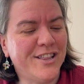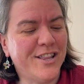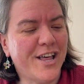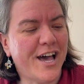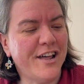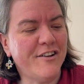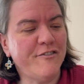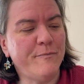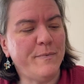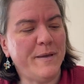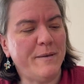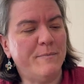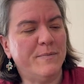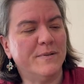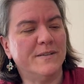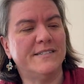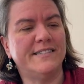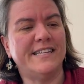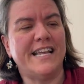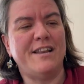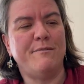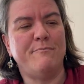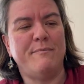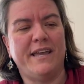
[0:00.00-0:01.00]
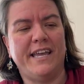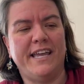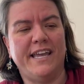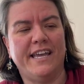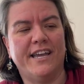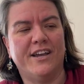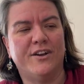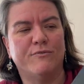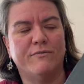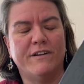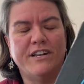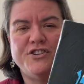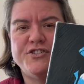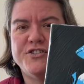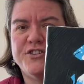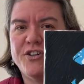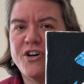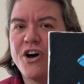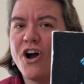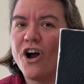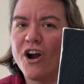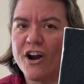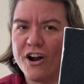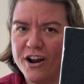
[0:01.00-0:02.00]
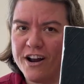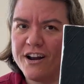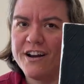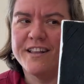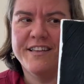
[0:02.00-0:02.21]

a lot of people sent me original art,